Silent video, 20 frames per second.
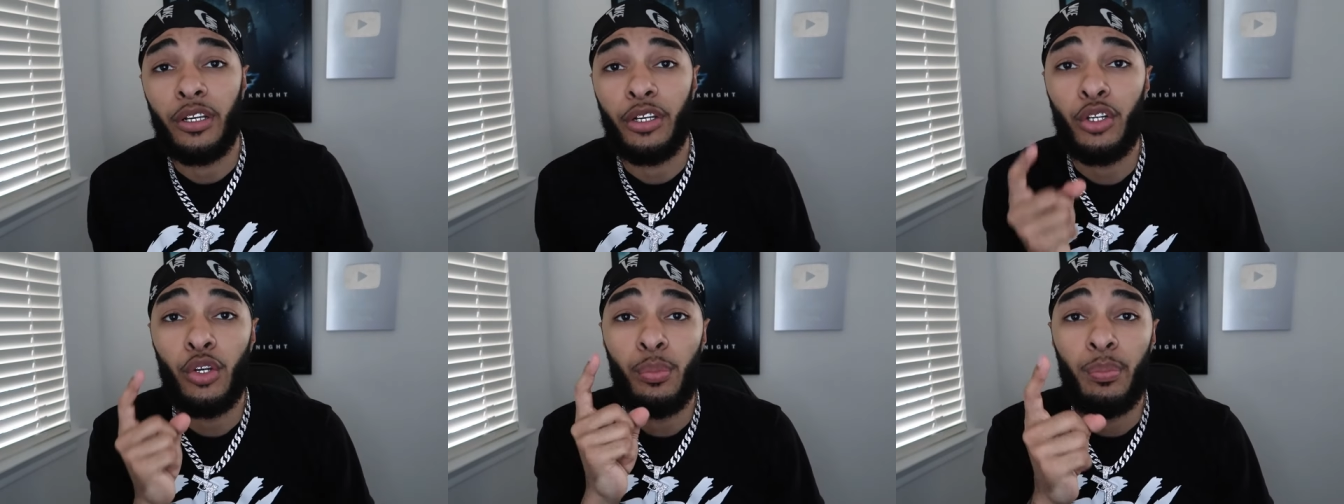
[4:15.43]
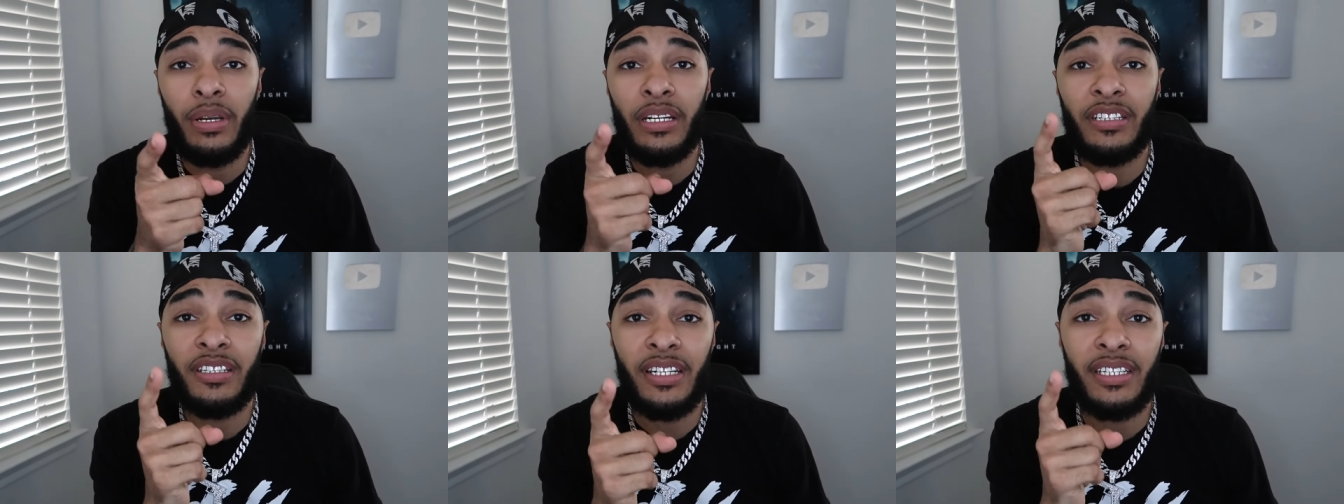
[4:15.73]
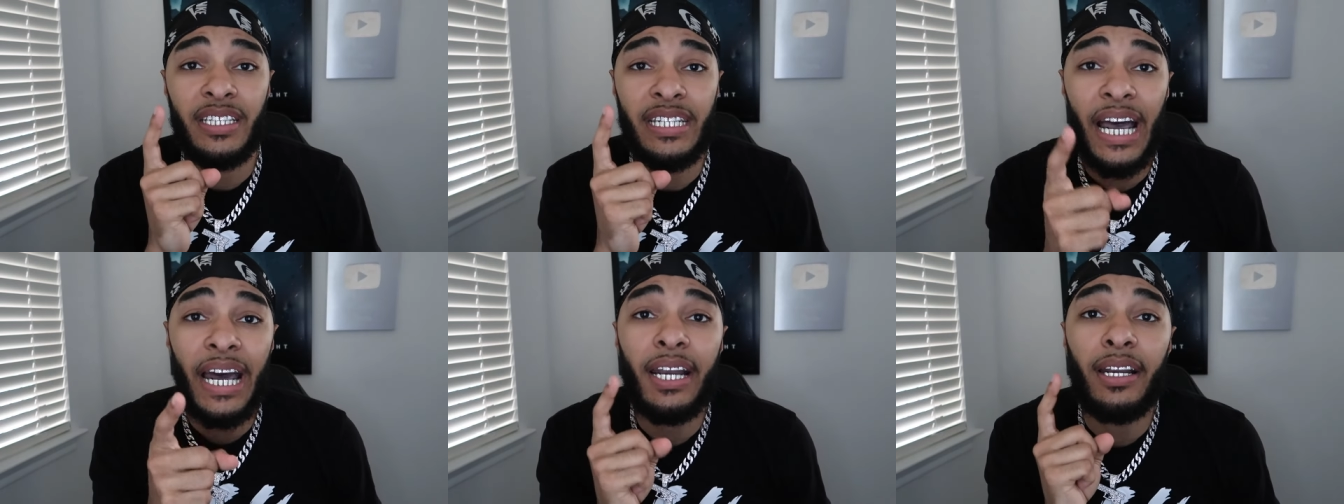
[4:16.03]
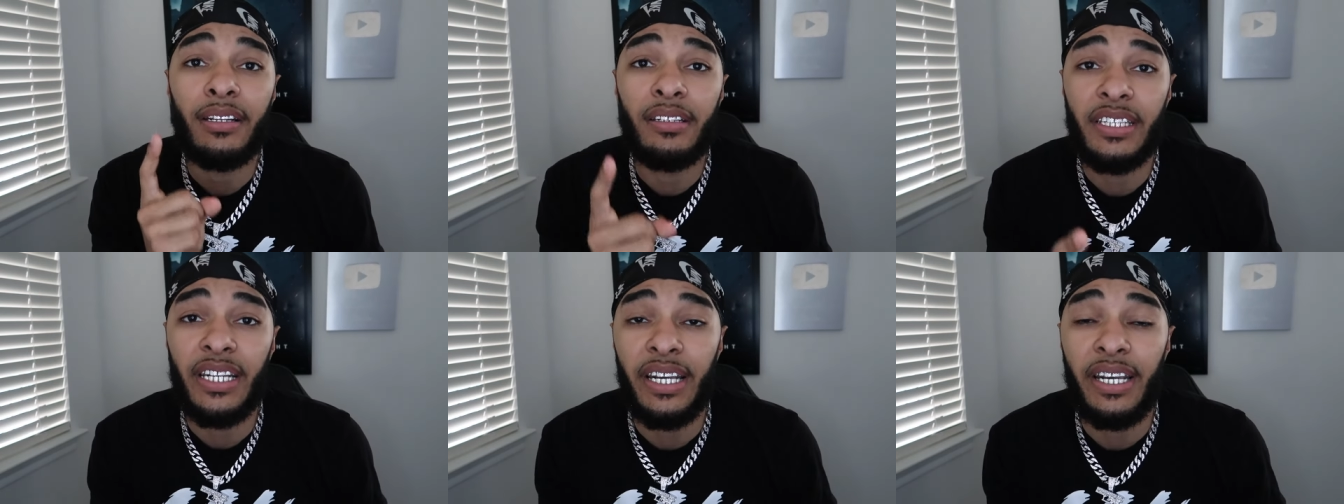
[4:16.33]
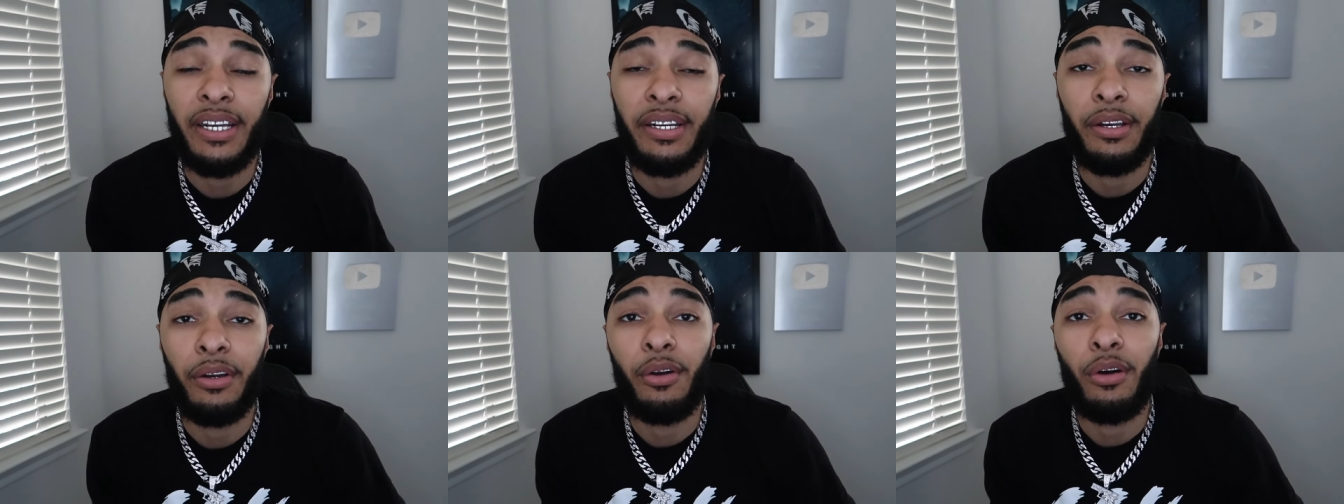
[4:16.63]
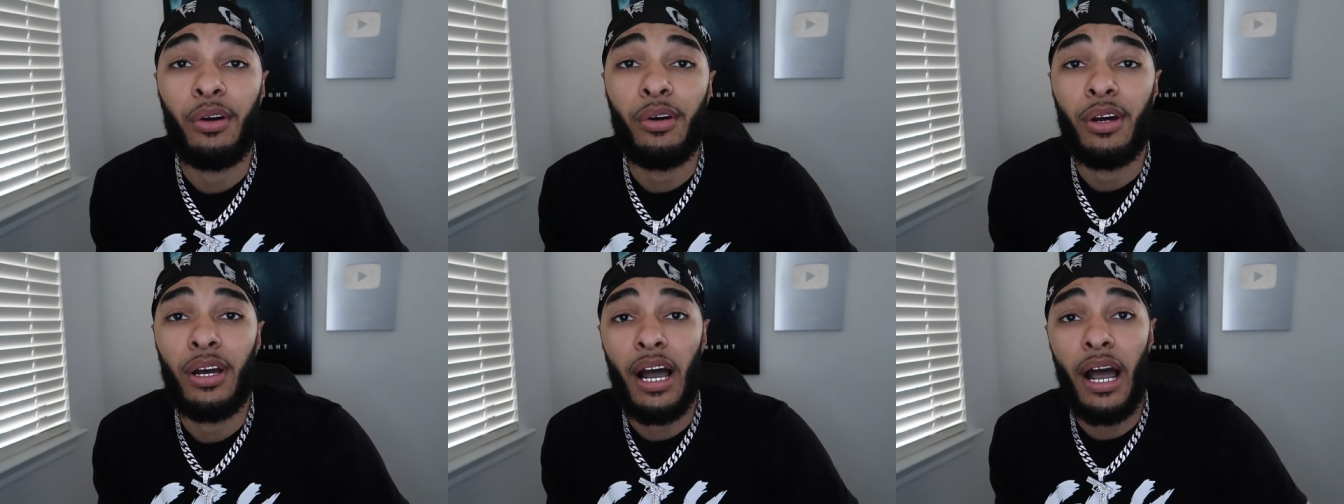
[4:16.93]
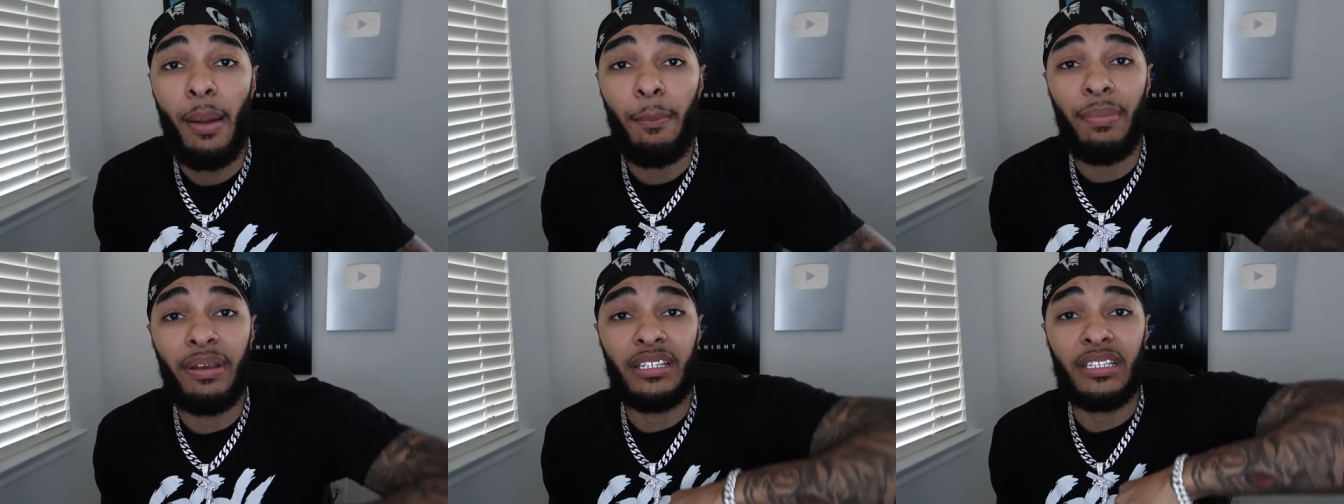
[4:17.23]
You missed a tattletale.
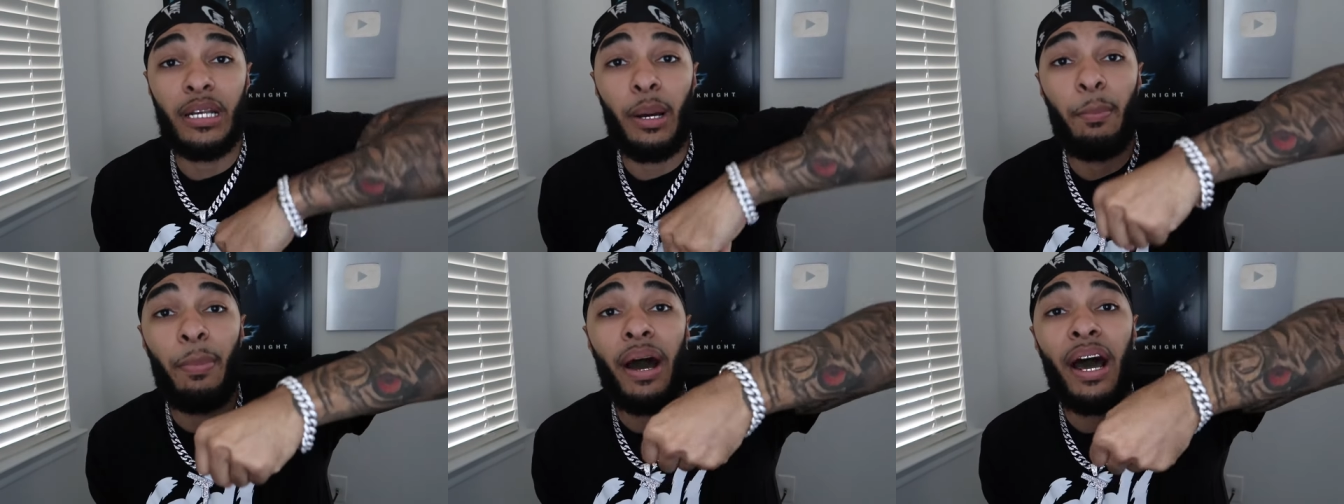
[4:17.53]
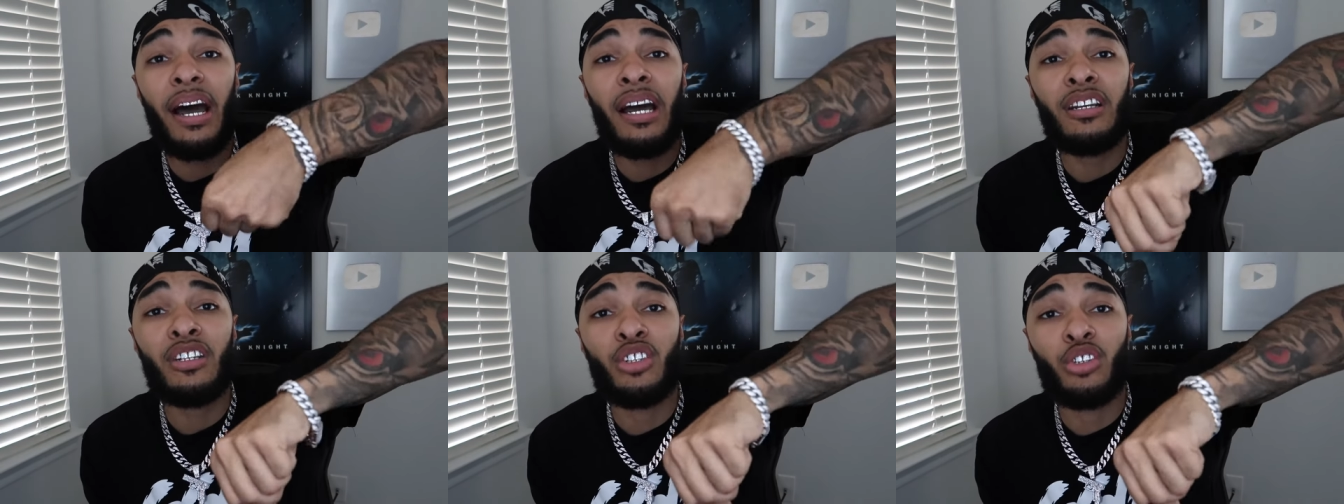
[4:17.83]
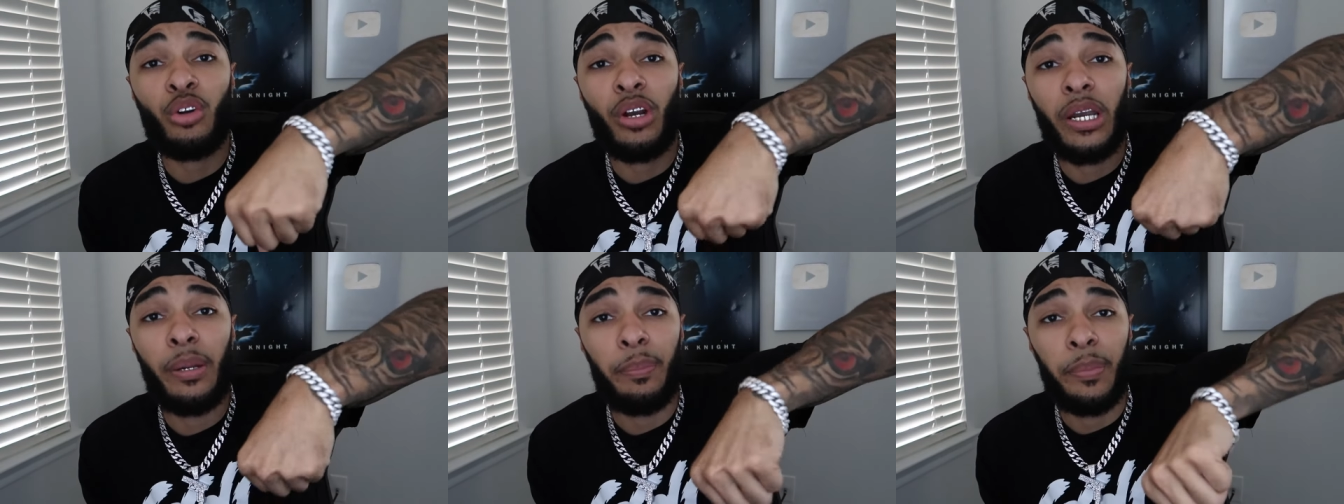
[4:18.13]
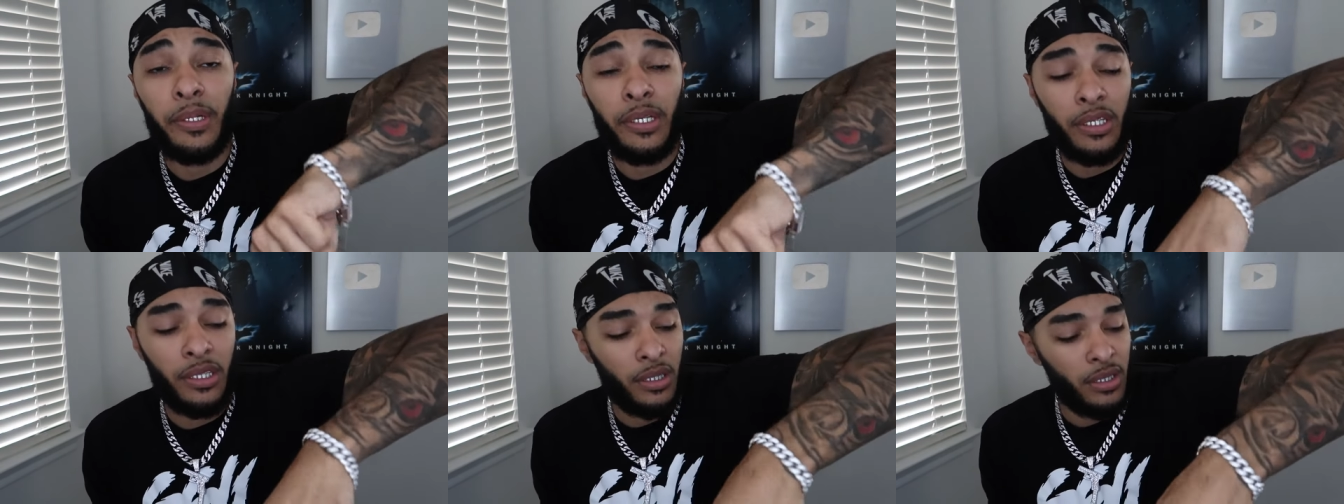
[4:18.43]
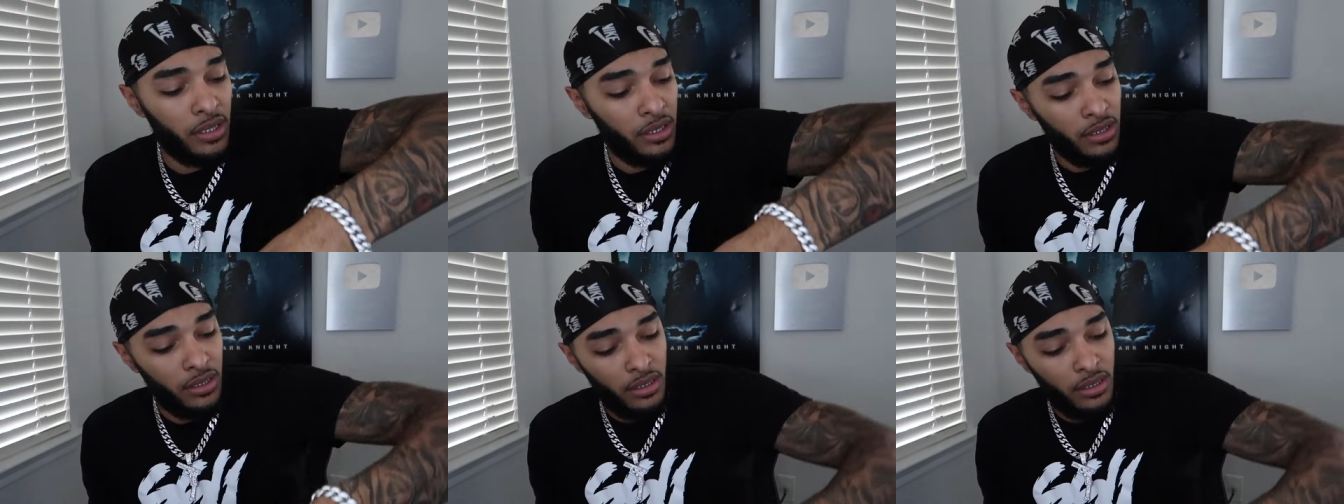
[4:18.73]
I missed Mr. pot scraper.